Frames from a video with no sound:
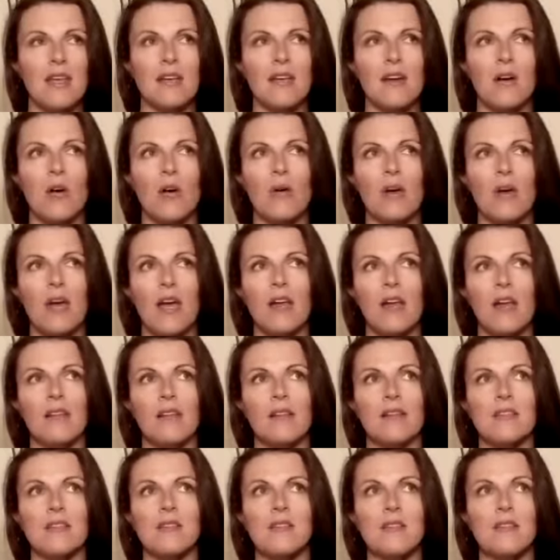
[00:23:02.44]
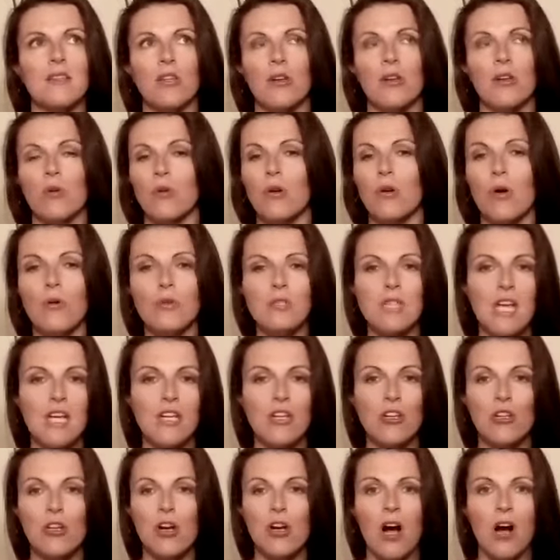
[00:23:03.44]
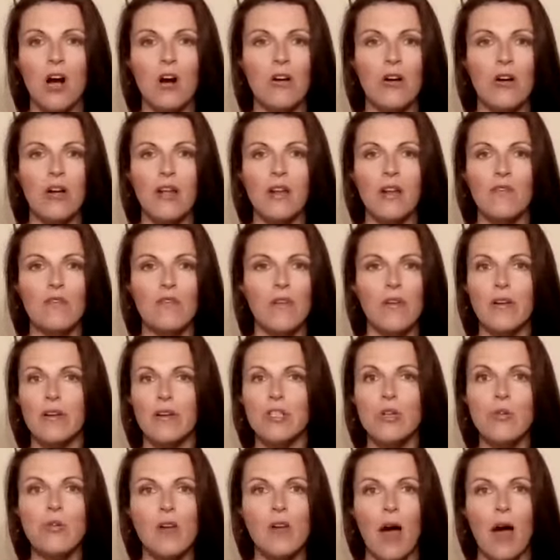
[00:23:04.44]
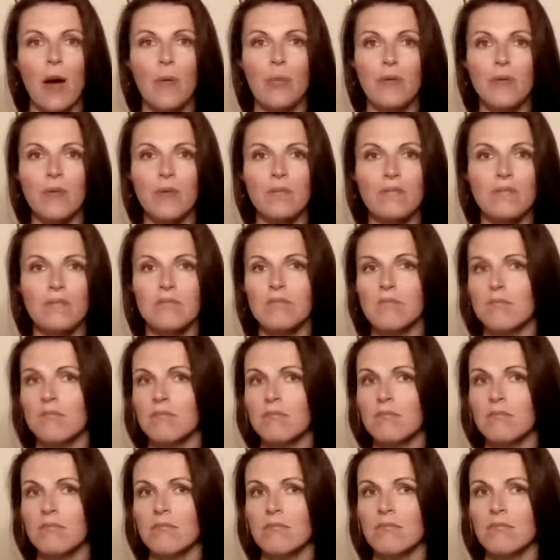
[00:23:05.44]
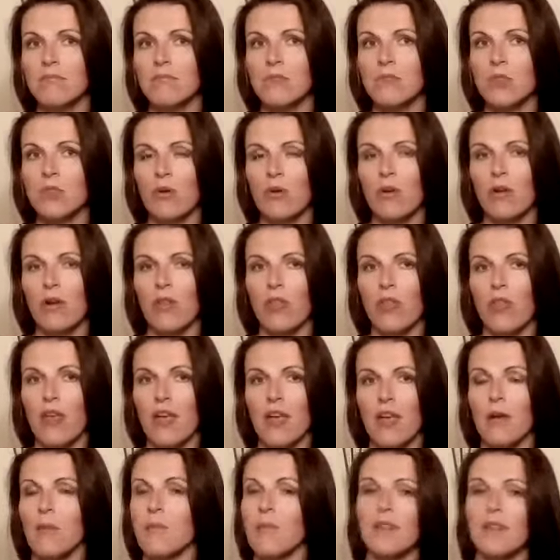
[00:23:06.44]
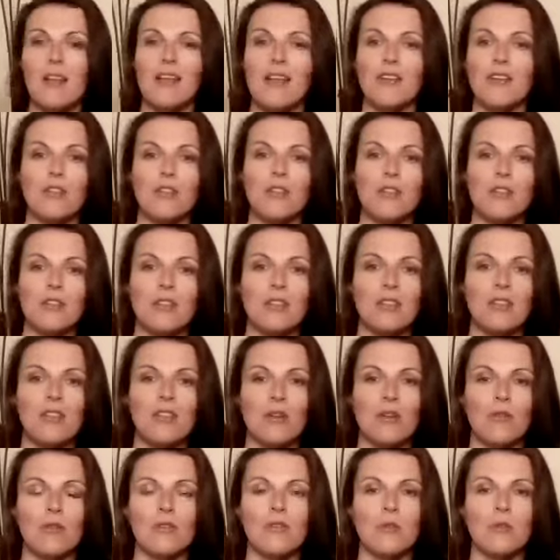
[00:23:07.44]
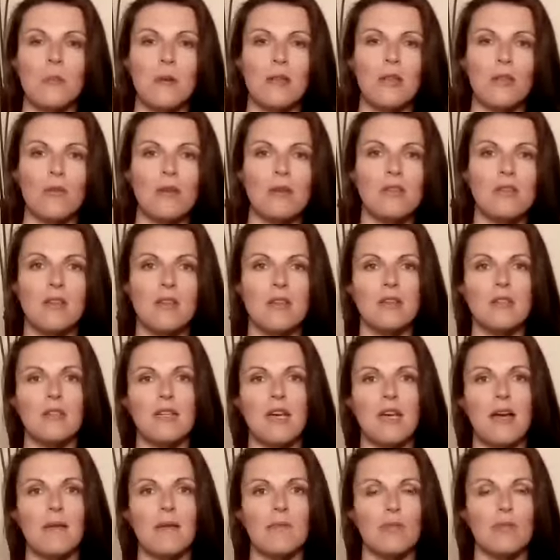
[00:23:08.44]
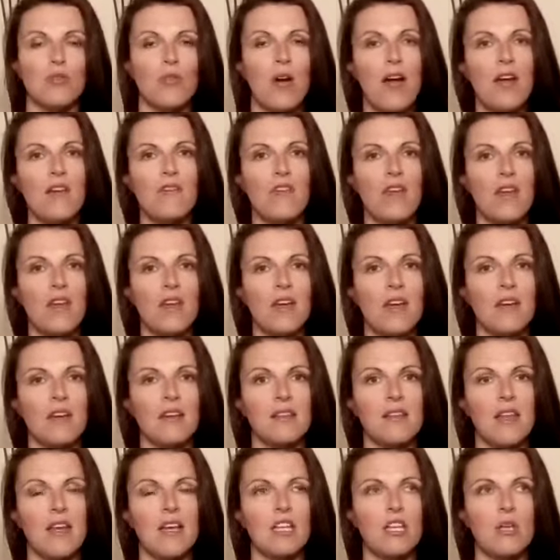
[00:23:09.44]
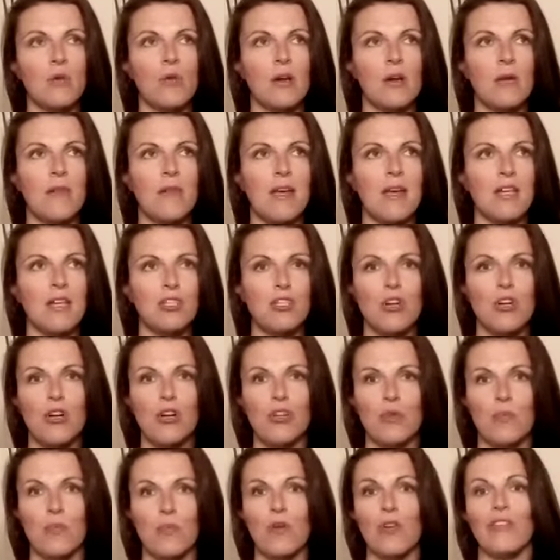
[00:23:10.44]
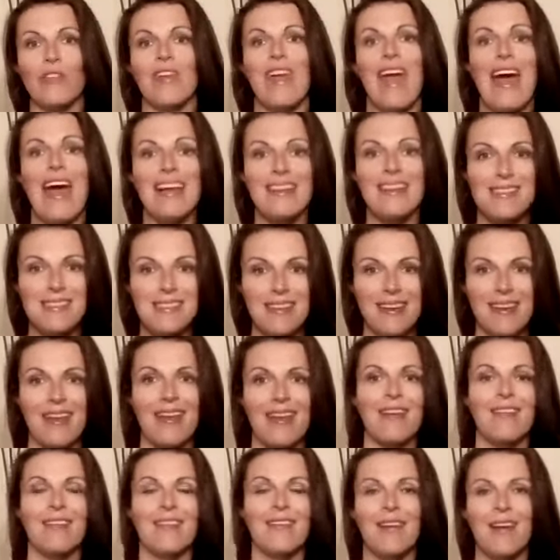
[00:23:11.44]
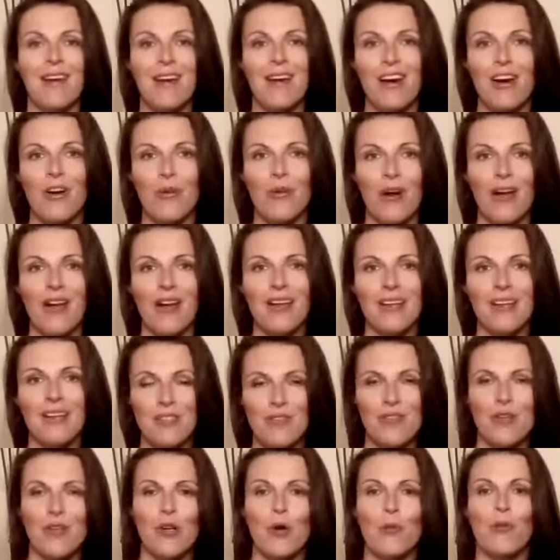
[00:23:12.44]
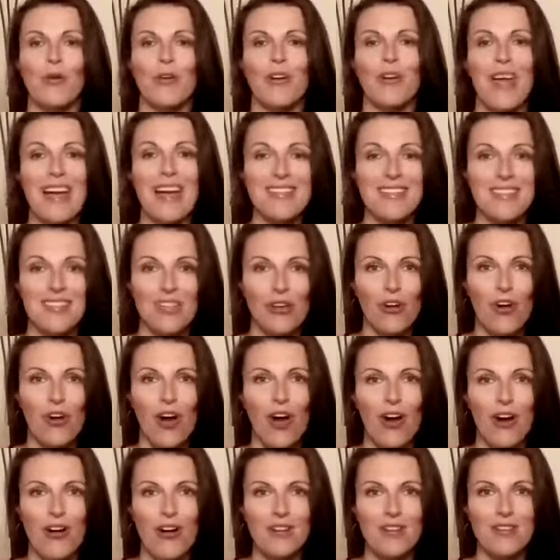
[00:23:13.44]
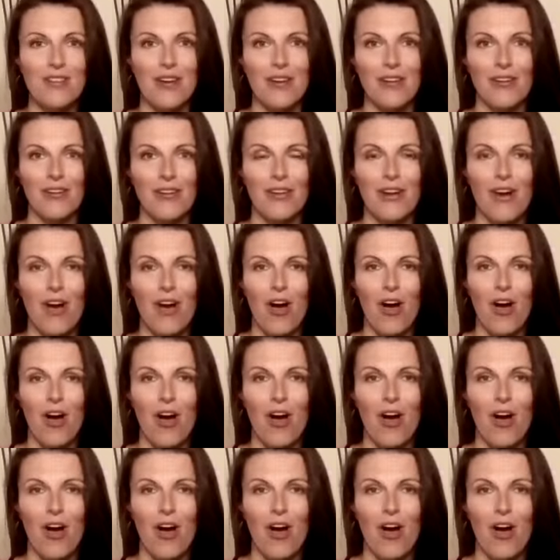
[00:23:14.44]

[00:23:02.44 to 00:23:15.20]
okay, let's, go take your car in for a tune-up sort of thing. But then you spend the rest of the time driving, and like, you want to make sure you put gas in it, right? Because if you don't put gas in the car, it's not going to go.